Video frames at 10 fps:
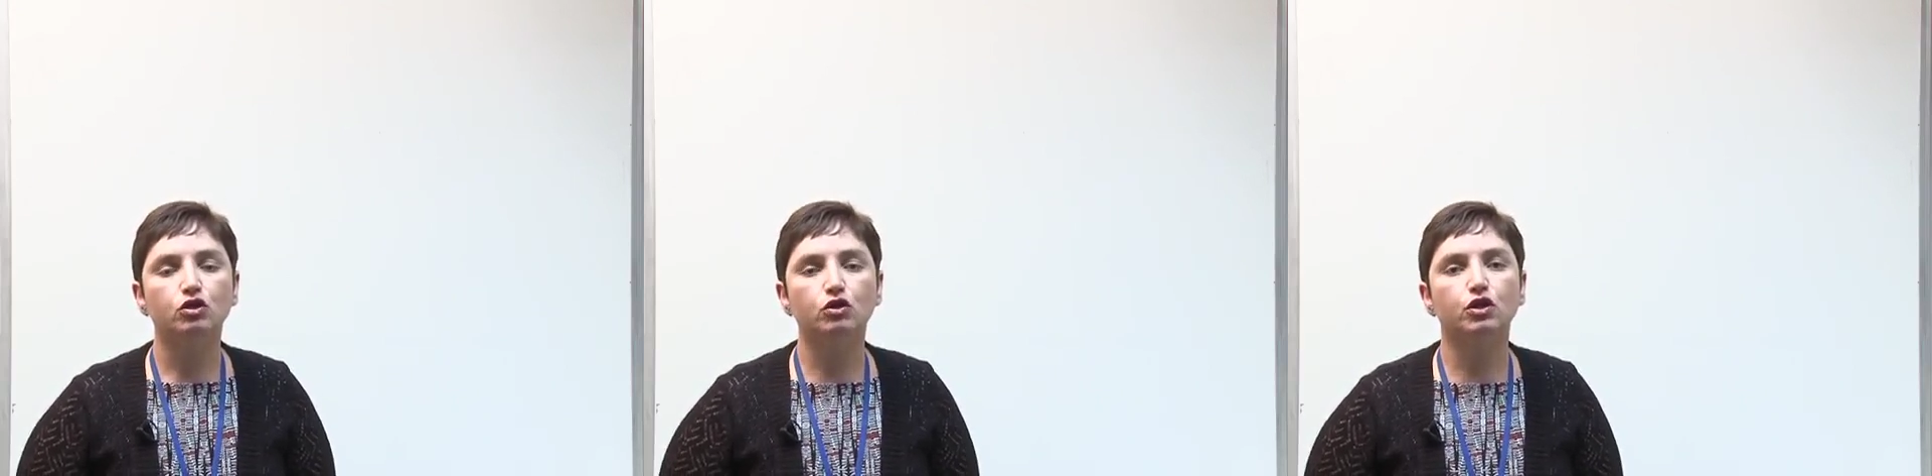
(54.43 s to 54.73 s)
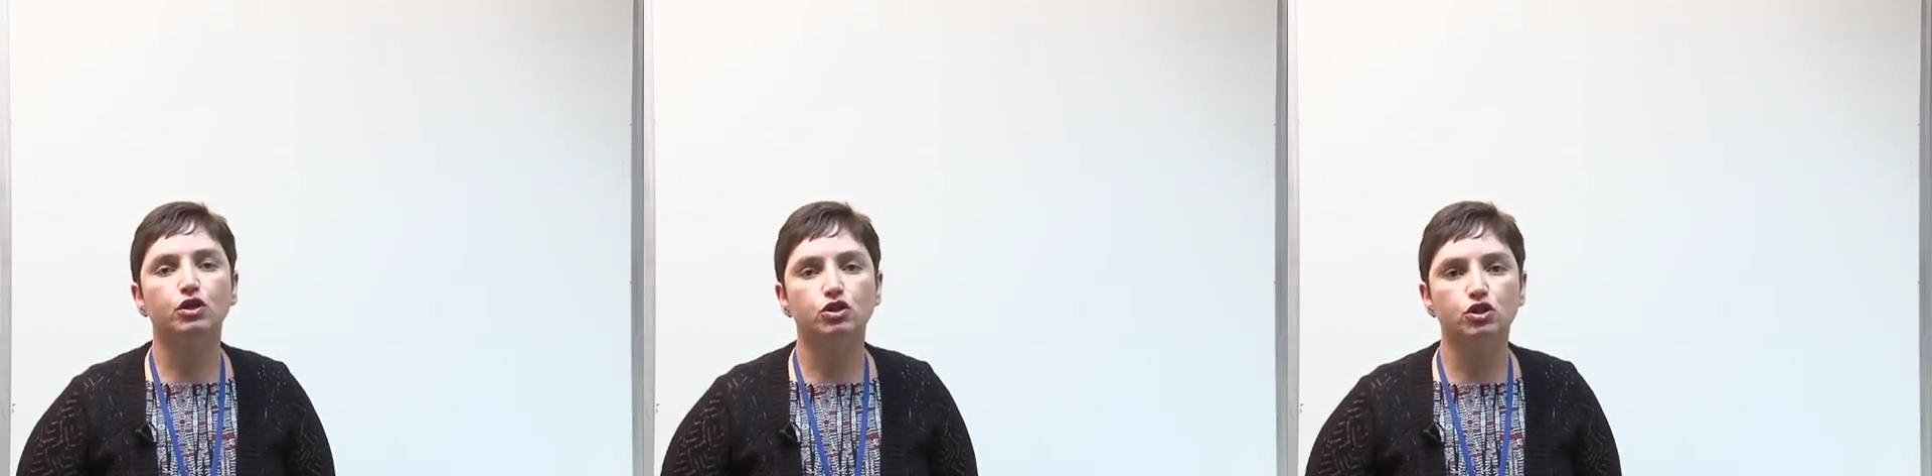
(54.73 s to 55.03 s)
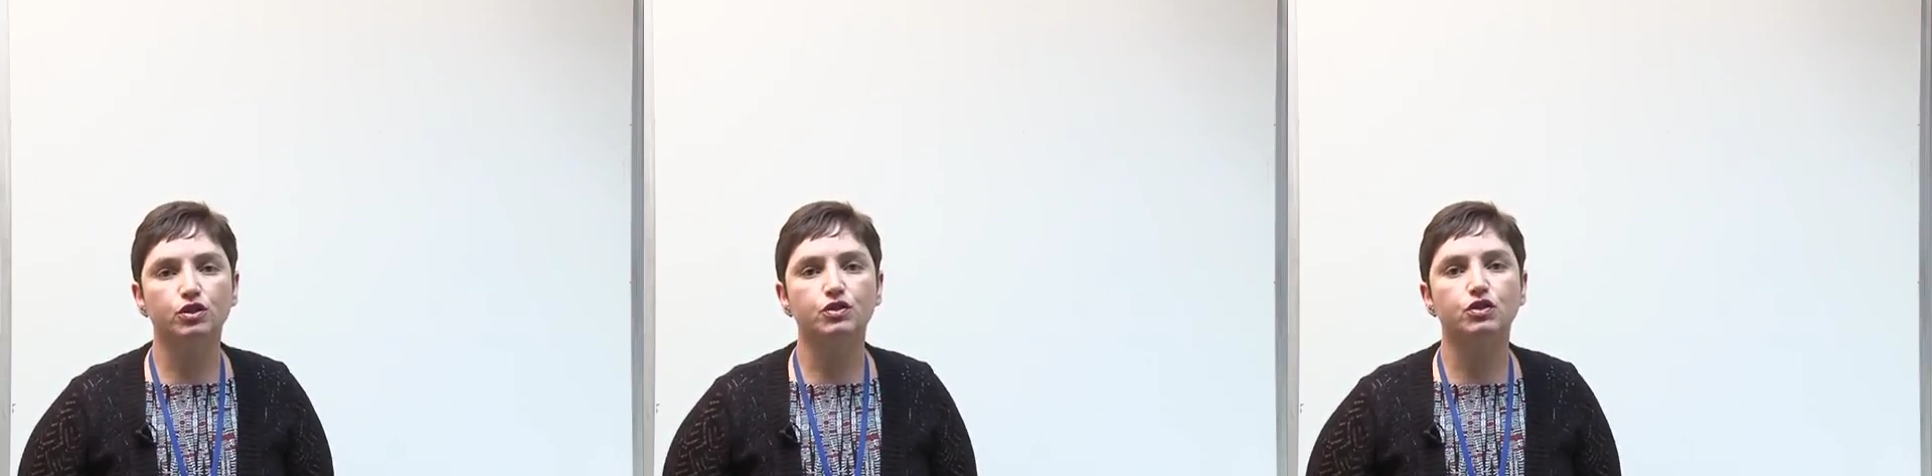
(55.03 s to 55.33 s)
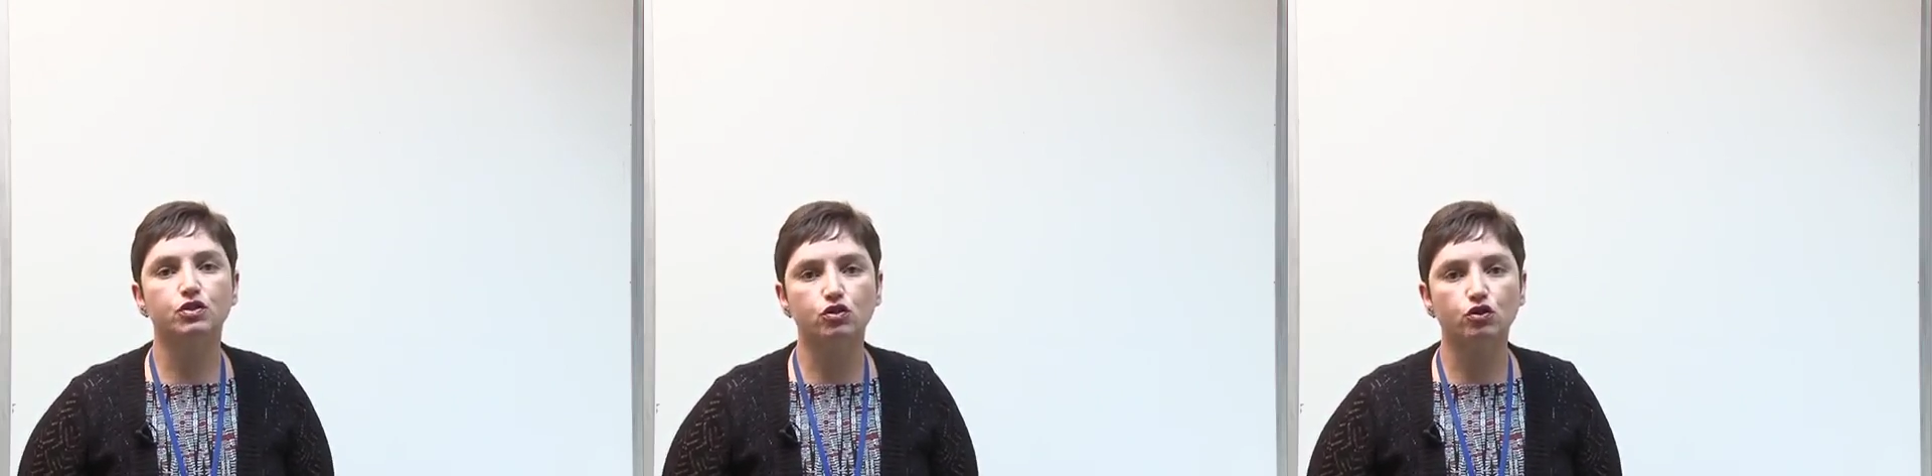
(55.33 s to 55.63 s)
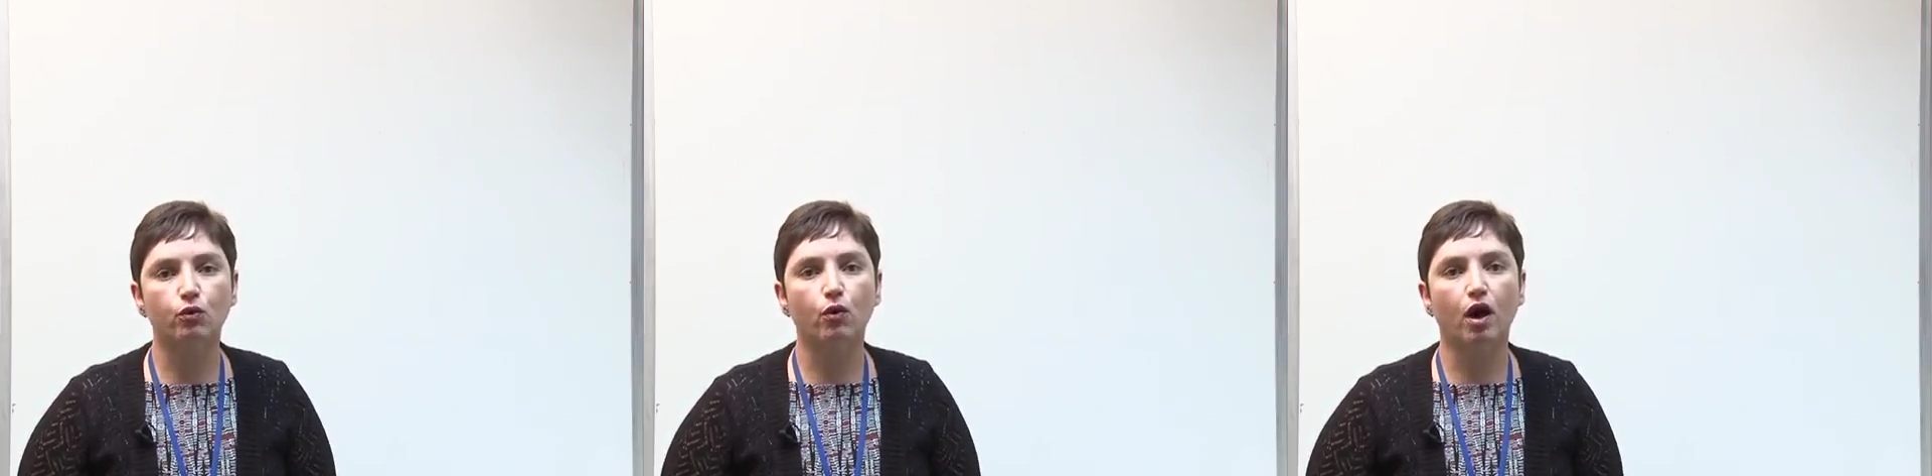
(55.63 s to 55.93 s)
you can just
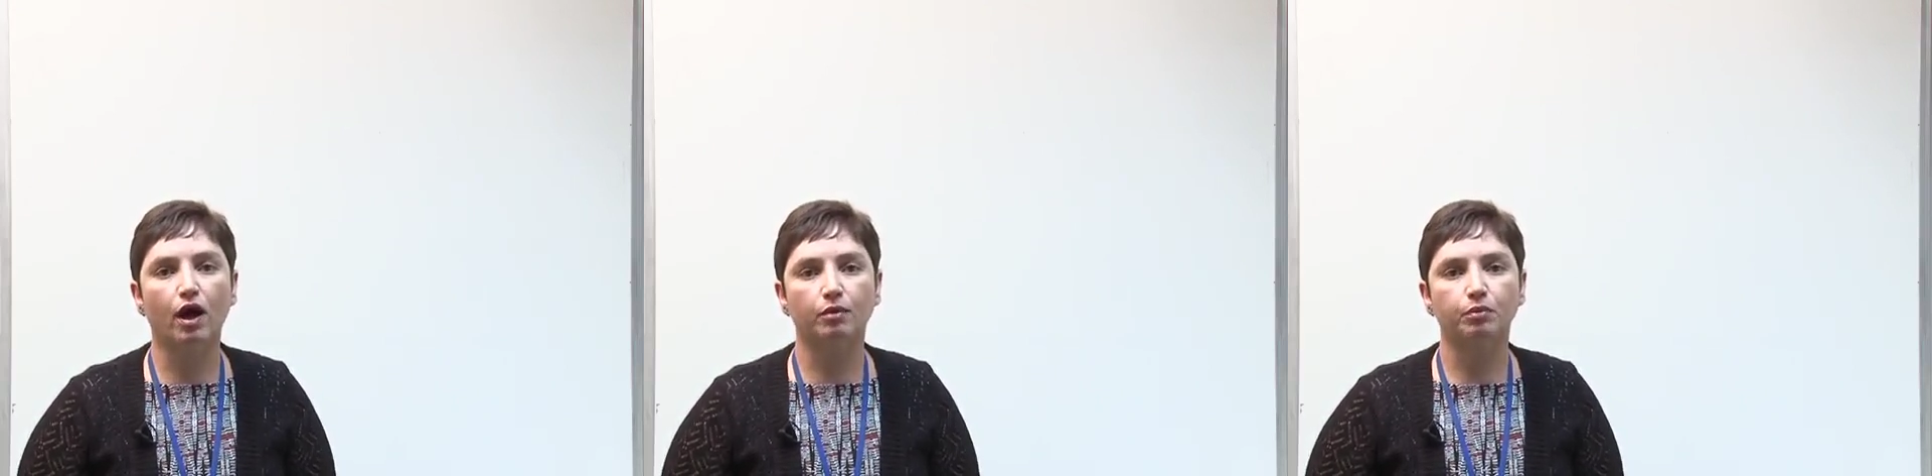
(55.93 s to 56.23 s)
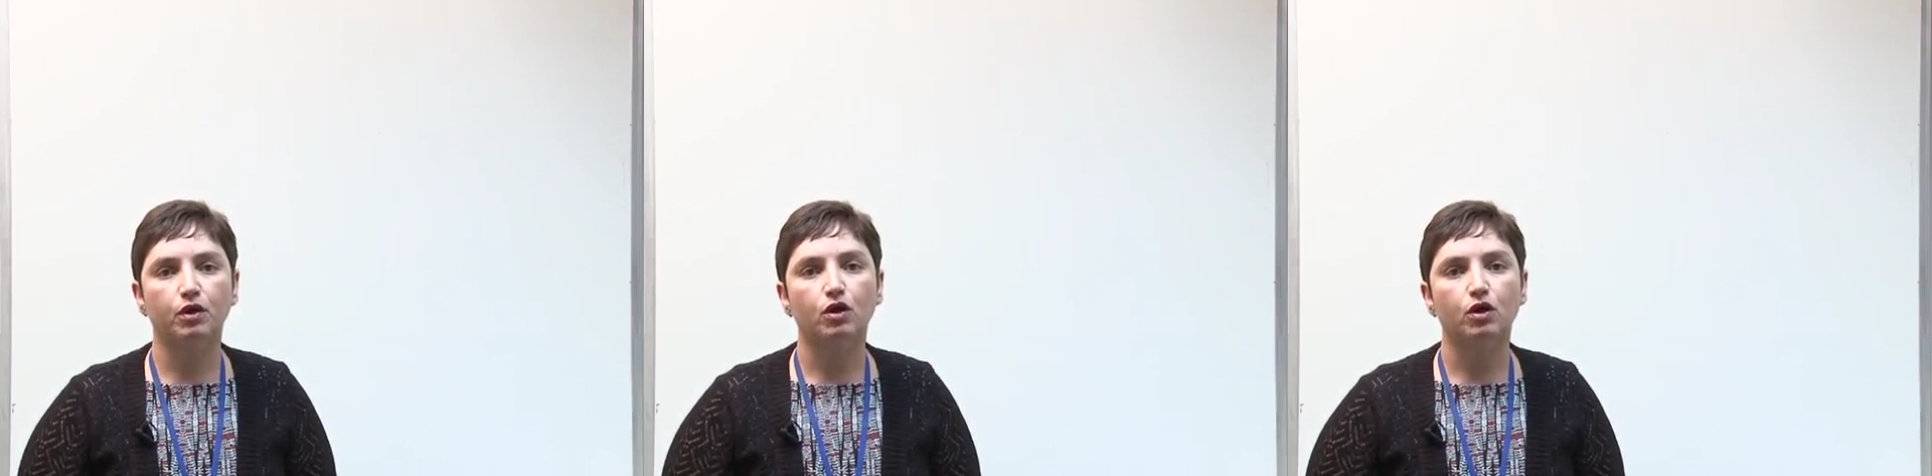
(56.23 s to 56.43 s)
describe